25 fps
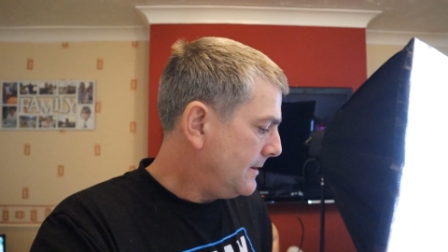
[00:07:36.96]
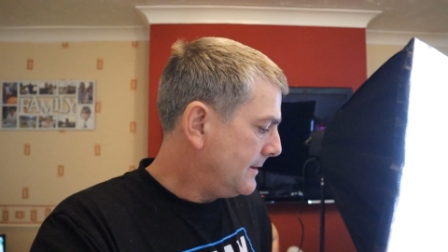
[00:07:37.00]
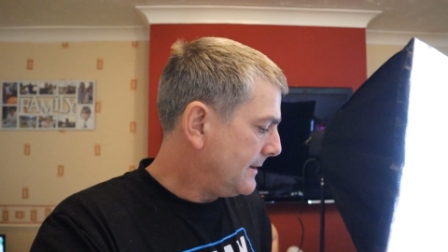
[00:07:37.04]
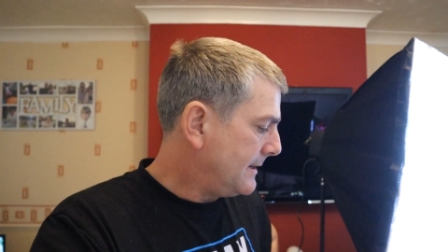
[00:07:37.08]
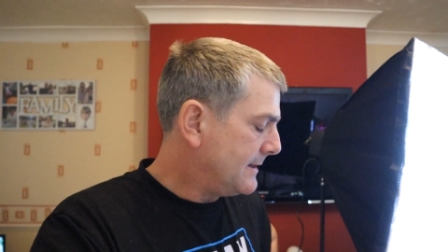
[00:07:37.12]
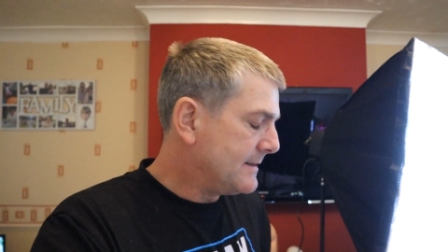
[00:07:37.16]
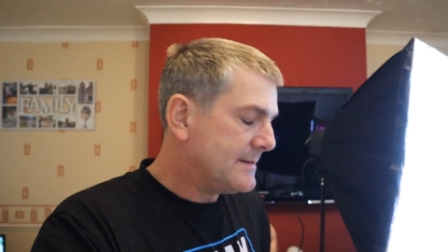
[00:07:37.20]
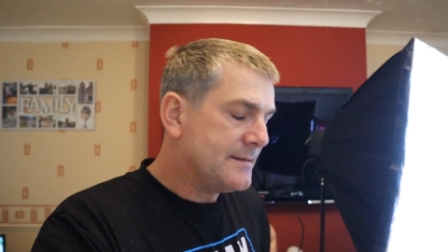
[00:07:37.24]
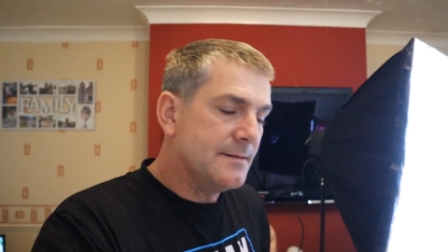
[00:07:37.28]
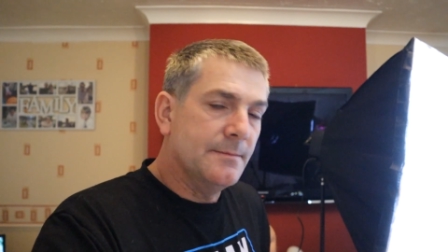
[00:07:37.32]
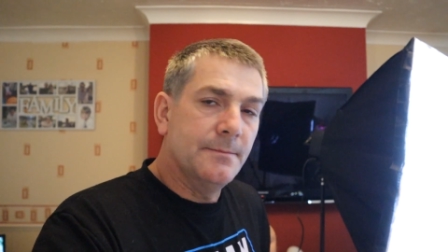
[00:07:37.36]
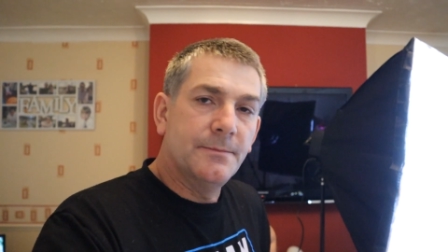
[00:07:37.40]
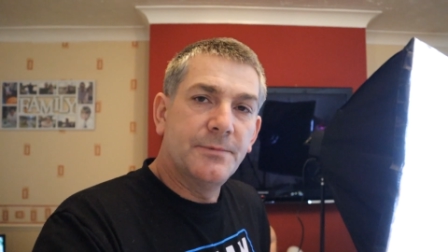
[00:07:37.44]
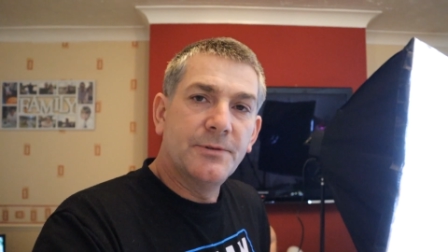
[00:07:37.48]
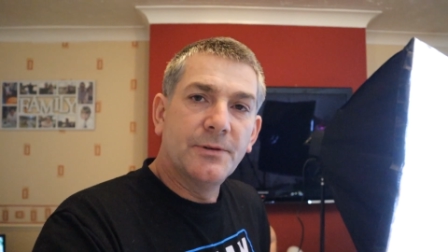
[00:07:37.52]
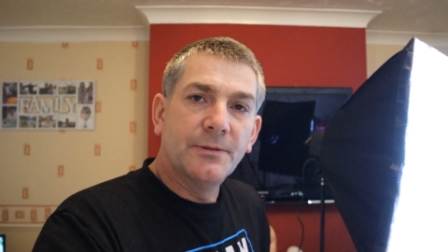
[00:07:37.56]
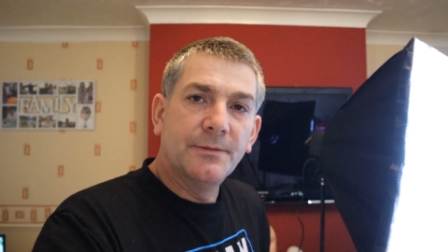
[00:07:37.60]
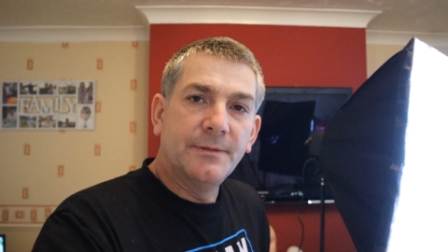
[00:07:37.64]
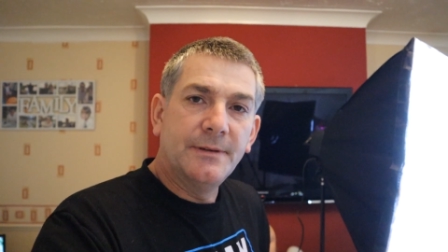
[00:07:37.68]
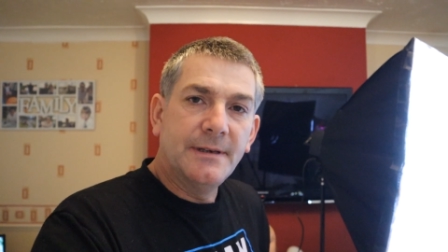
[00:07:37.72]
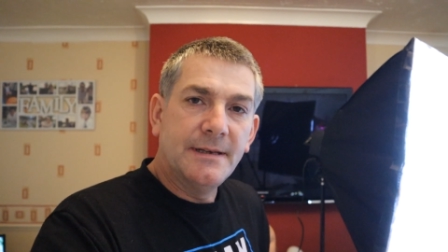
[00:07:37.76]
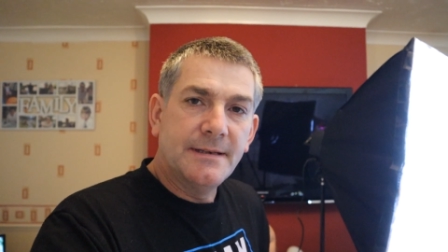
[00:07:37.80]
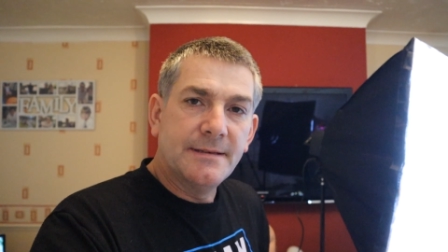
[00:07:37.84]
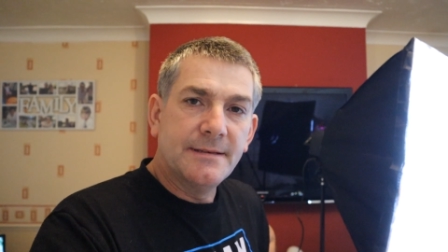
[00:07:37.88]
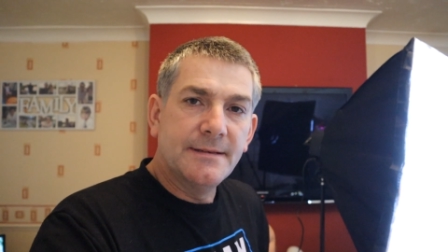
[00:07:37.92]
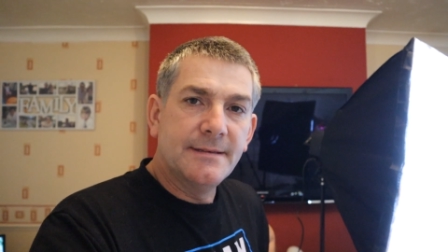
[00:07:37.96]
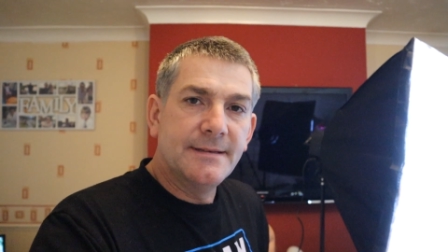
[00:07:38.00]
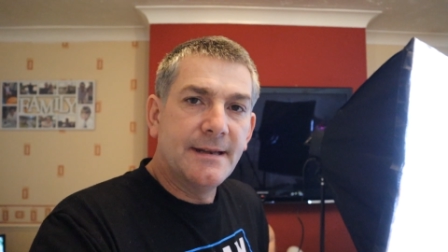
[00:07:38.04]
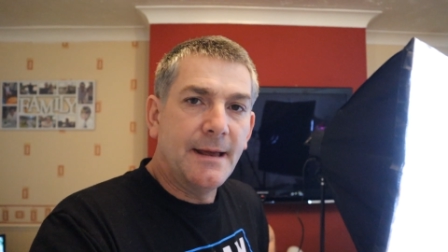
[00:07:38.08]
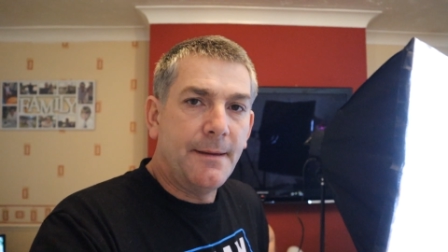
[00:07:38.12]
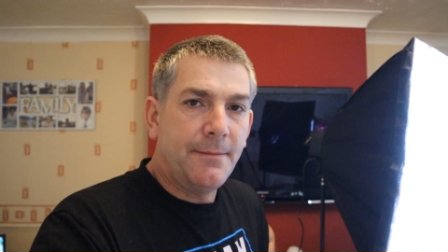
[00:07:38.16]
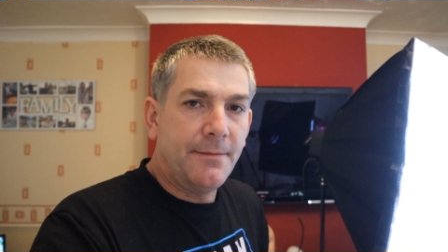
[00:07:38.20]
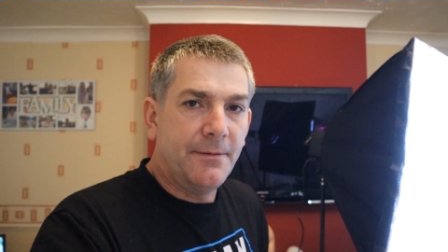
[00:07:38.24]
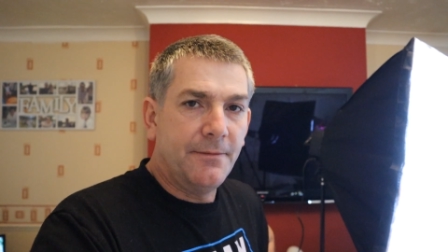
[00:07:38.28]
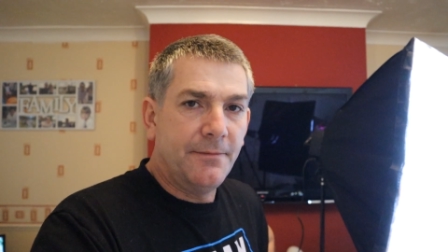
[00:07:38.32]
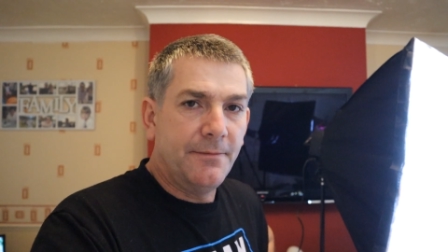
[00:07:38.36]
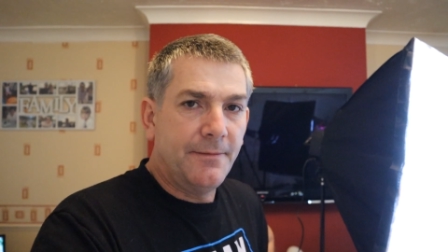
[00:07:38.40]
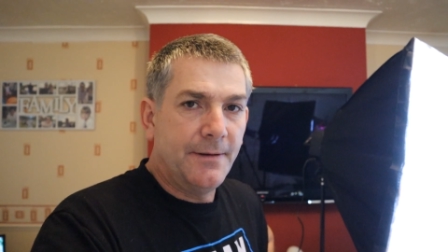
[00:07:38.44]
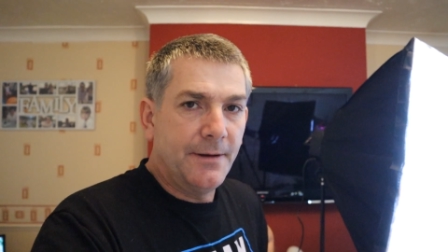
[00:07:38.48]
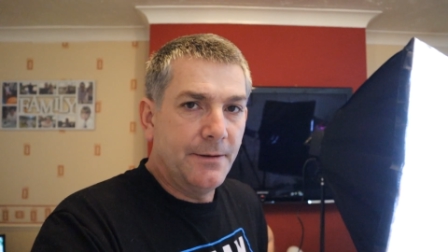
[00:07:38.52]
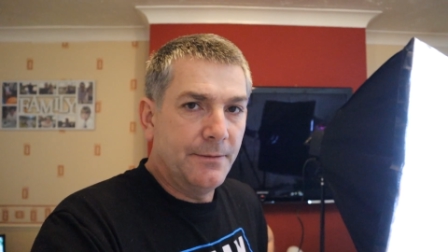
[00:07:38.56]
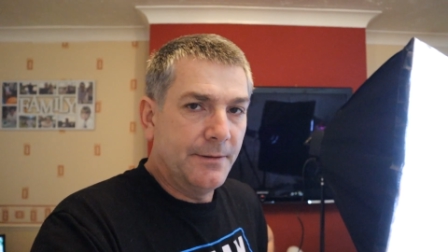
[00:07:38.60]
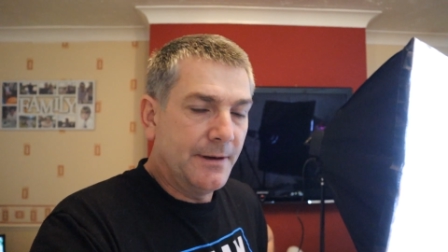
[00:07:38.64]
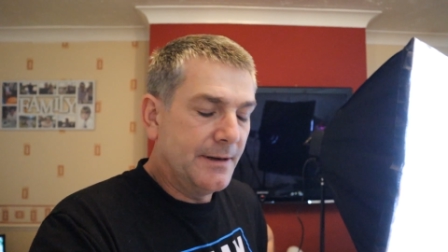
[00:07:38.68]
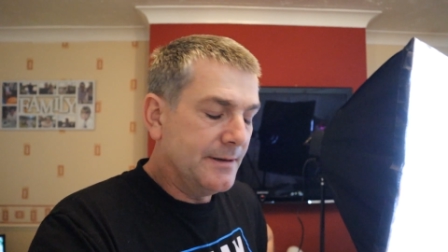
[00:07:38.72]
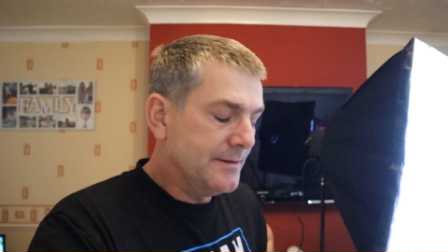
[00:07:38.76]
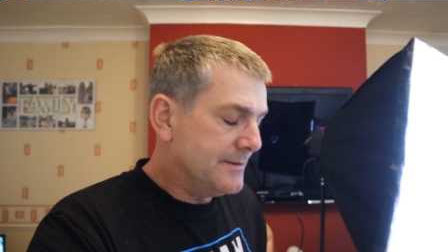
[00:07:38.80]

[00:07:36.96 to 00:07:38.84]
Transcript: and get some sort of decent depth of field